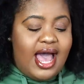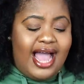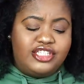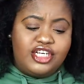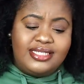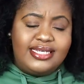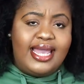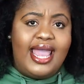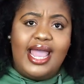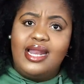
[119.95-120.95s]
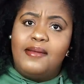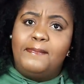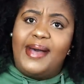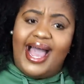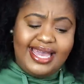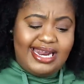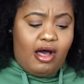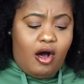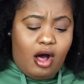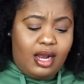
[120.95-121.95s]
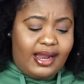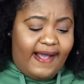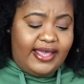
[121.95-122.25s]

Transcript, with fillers: I just can't buy it all. I